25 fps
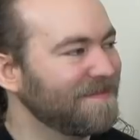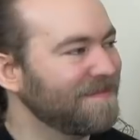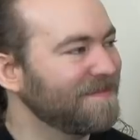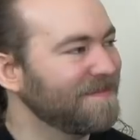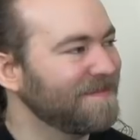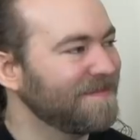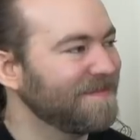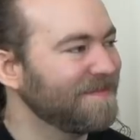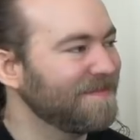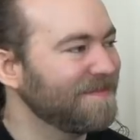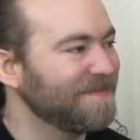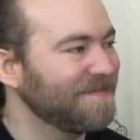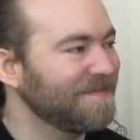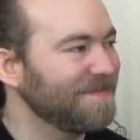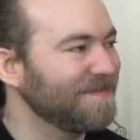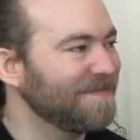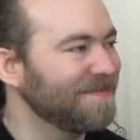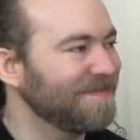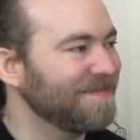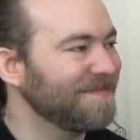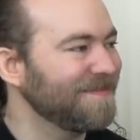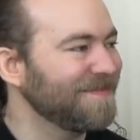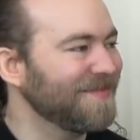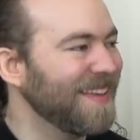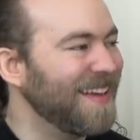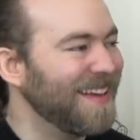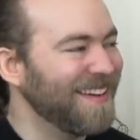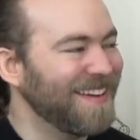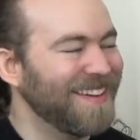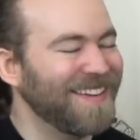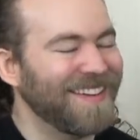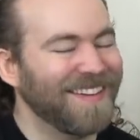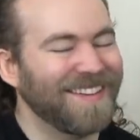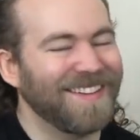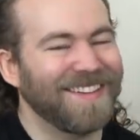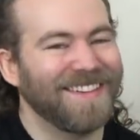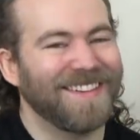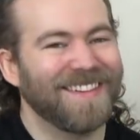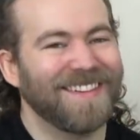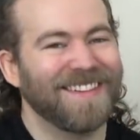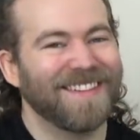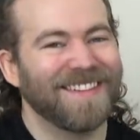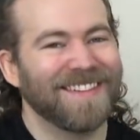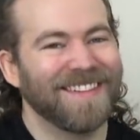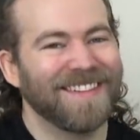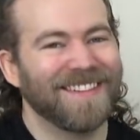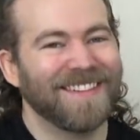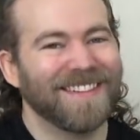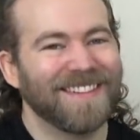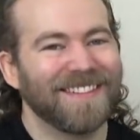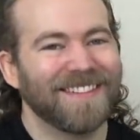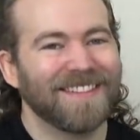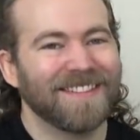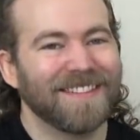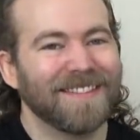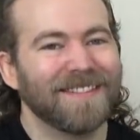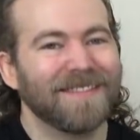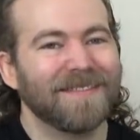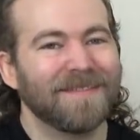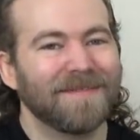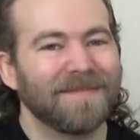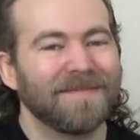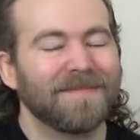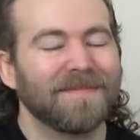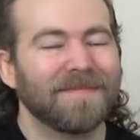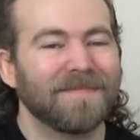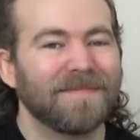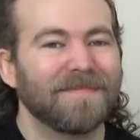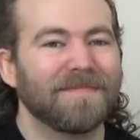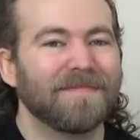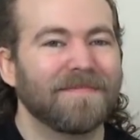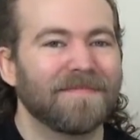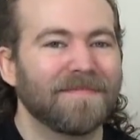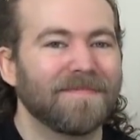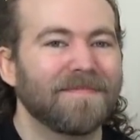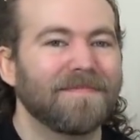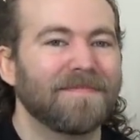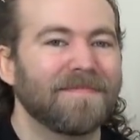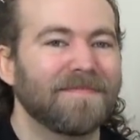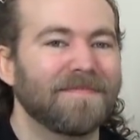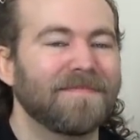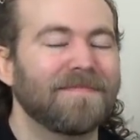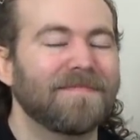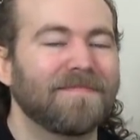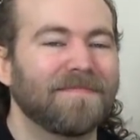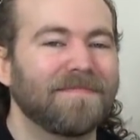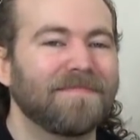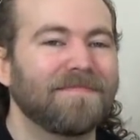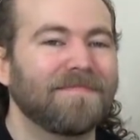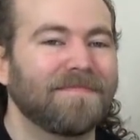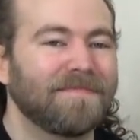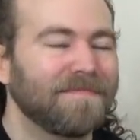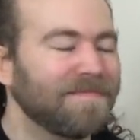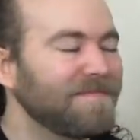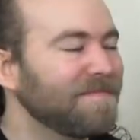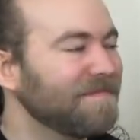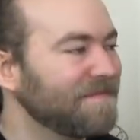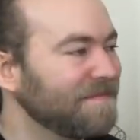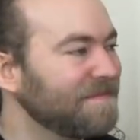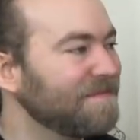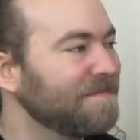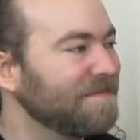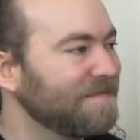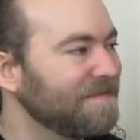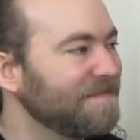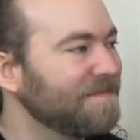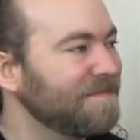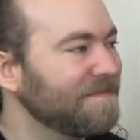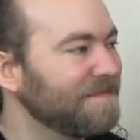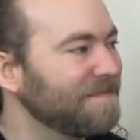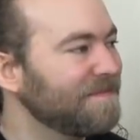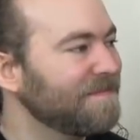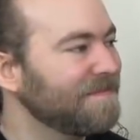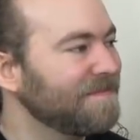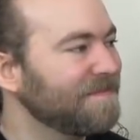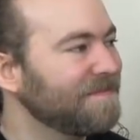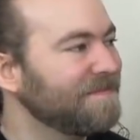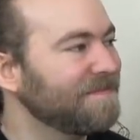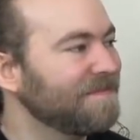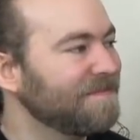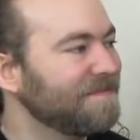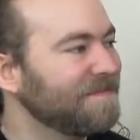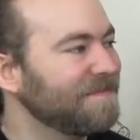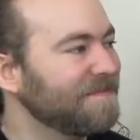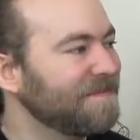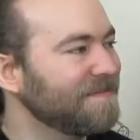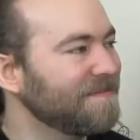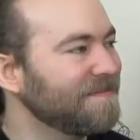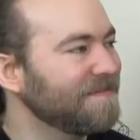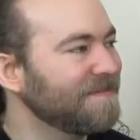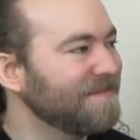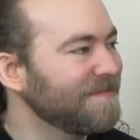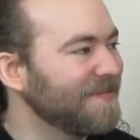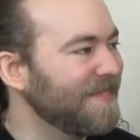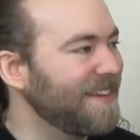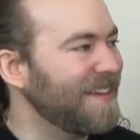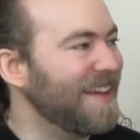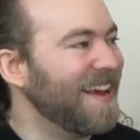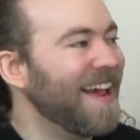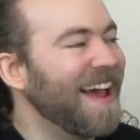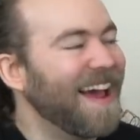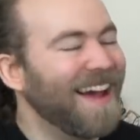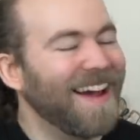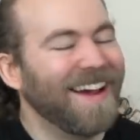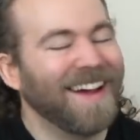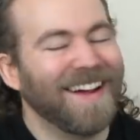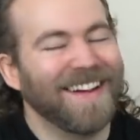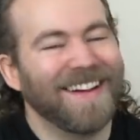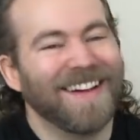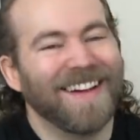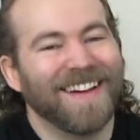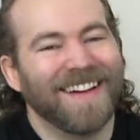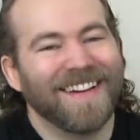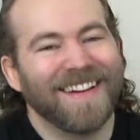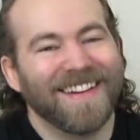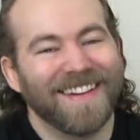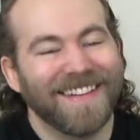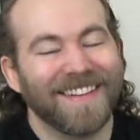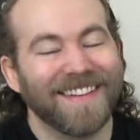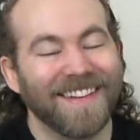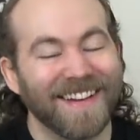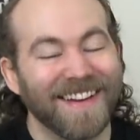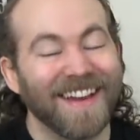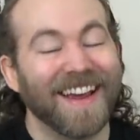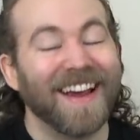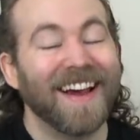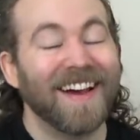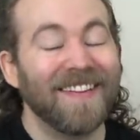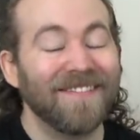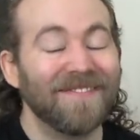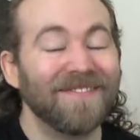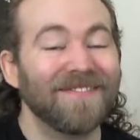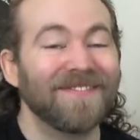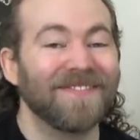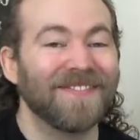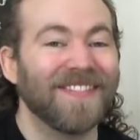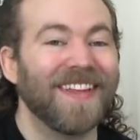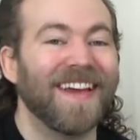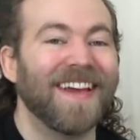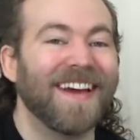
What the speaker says: This person isn't speaking.